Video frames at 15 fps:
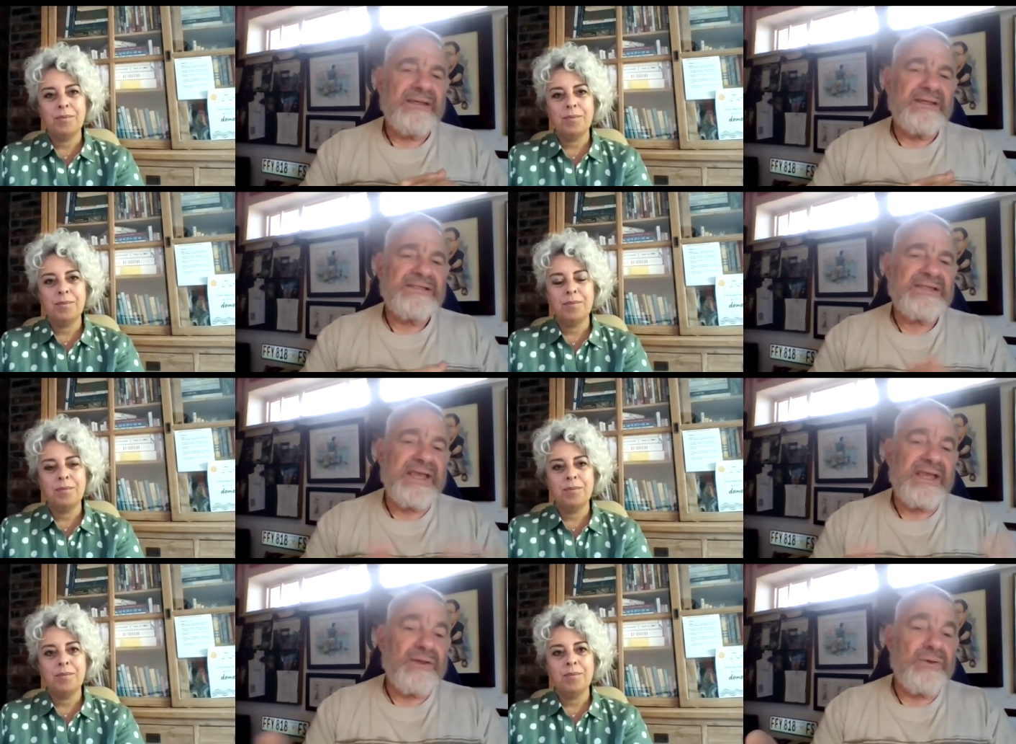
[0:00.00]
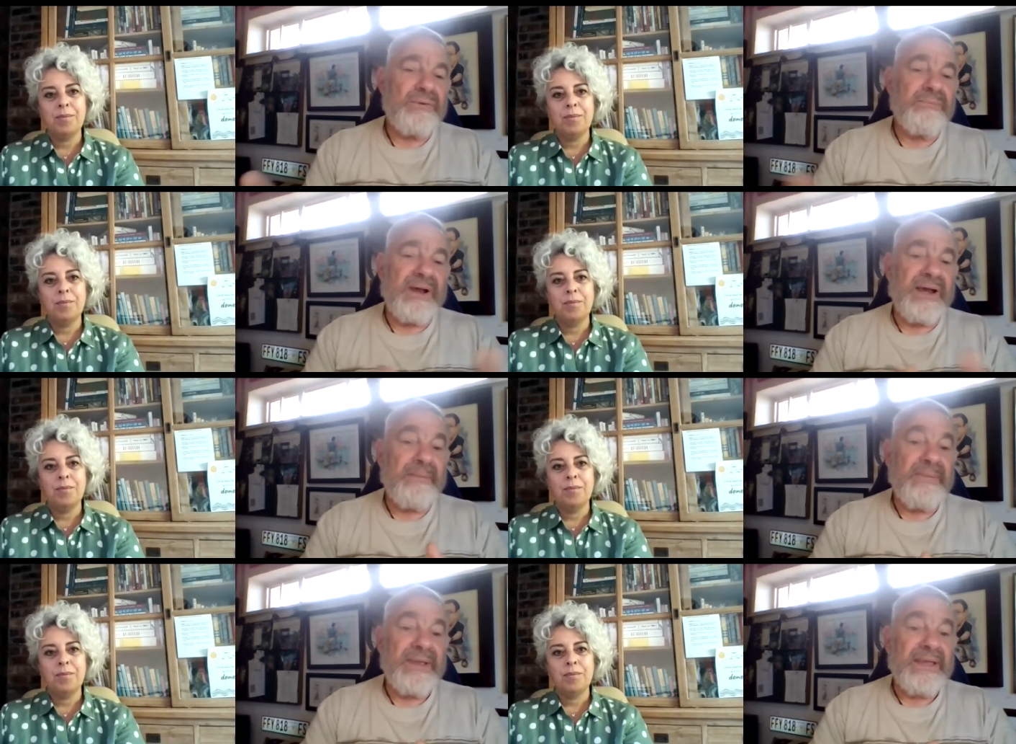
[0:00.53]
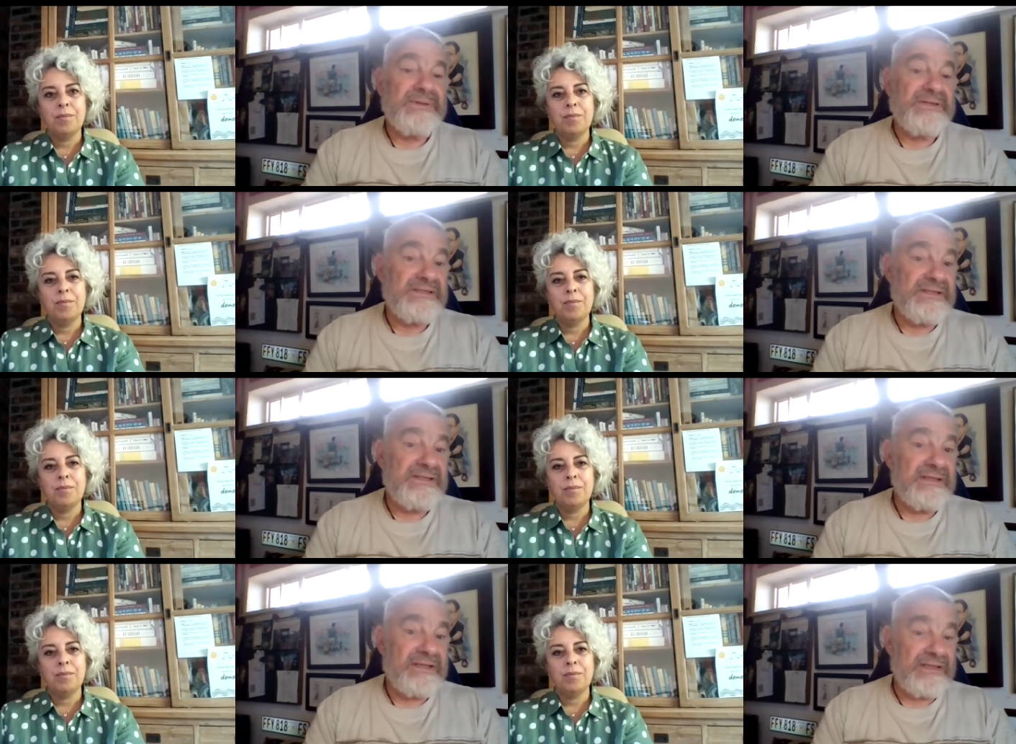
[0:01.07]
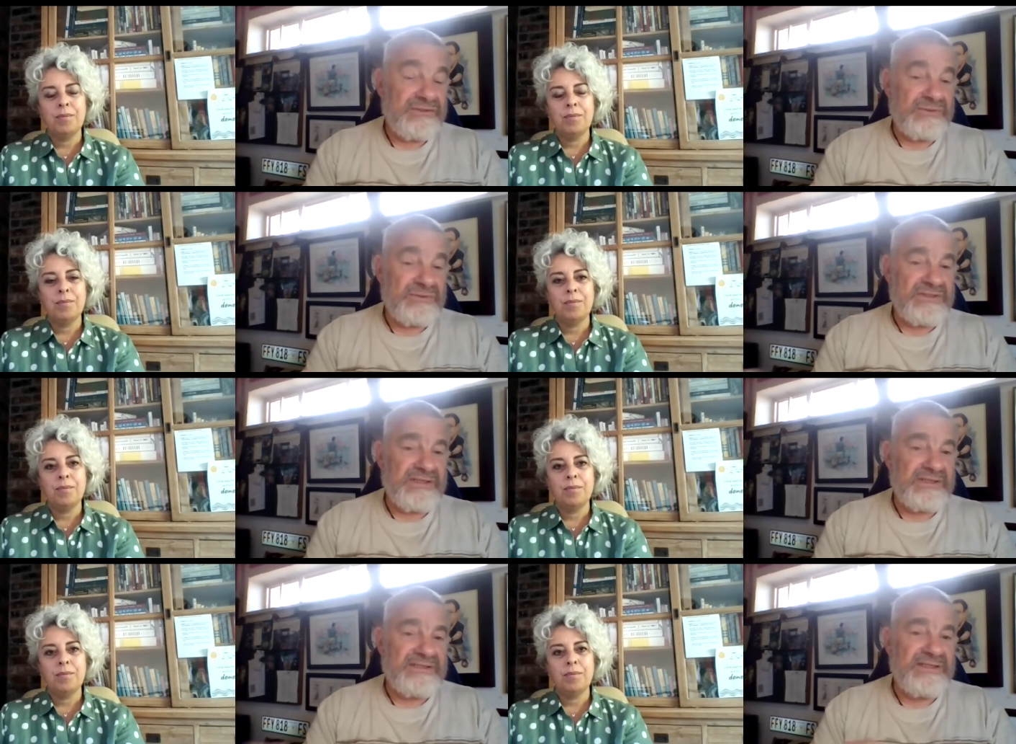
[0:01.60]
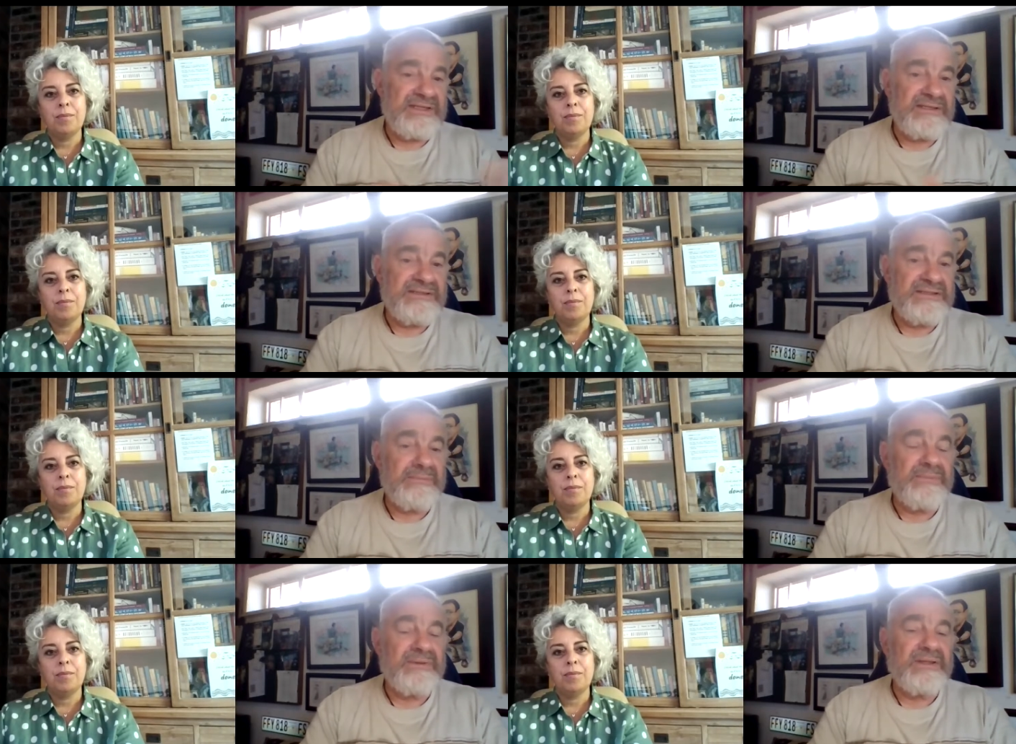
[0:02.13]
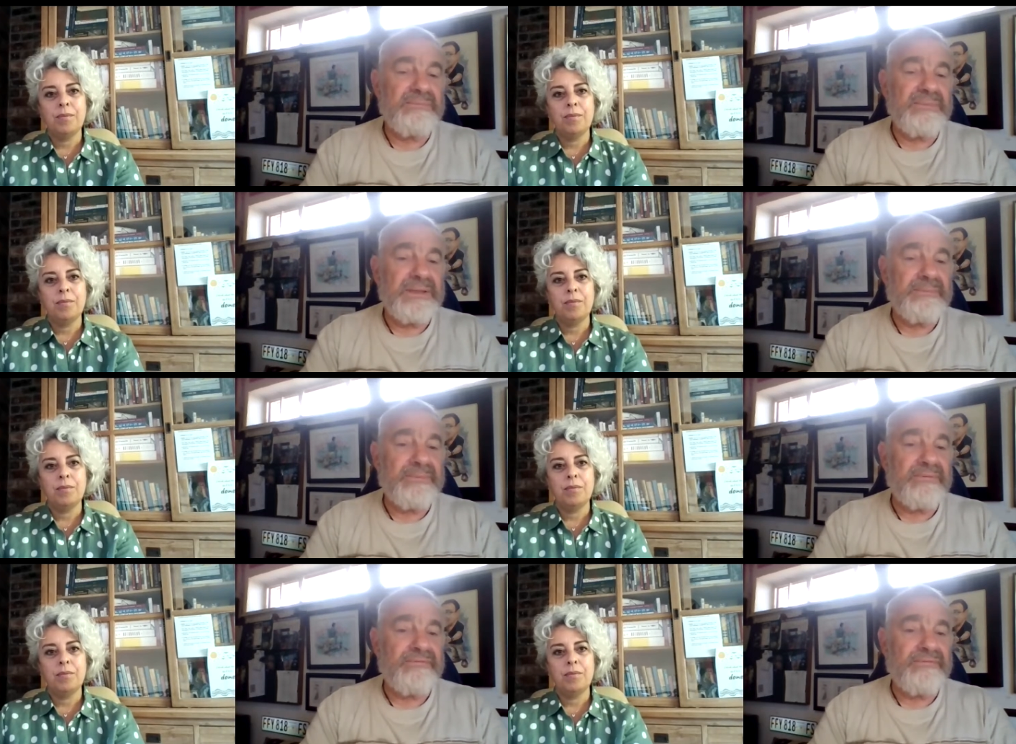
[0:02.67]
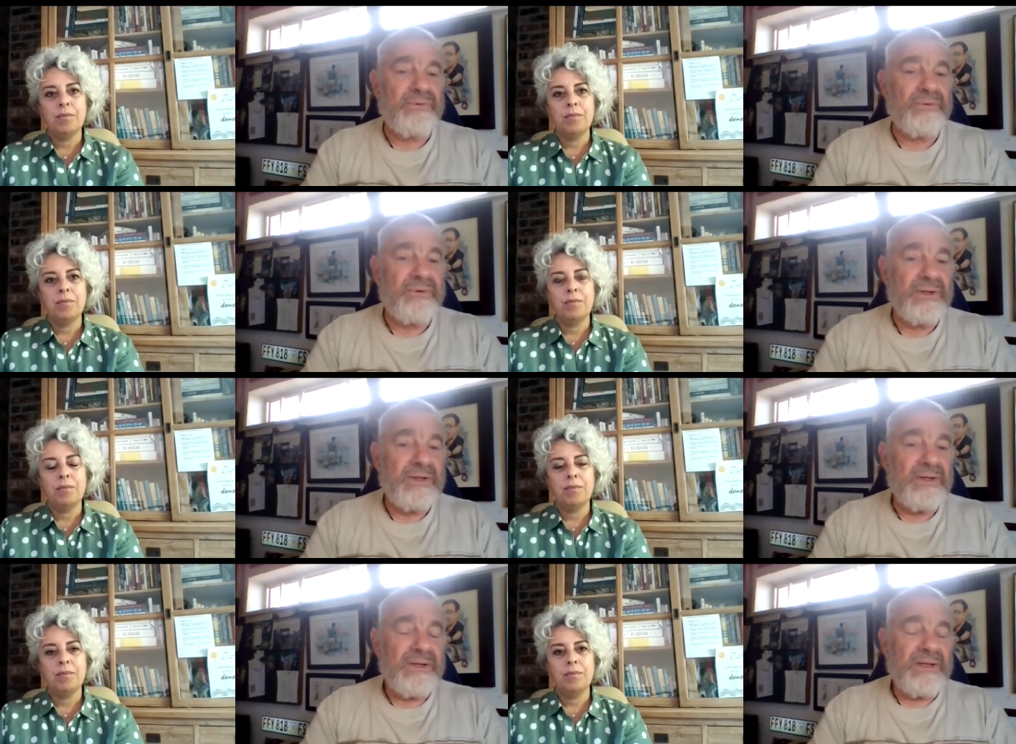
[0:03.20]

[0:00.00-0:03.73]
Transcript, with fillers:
Speaker 1: saying goodbye, maybe seeing, as you said, seeing some of the people for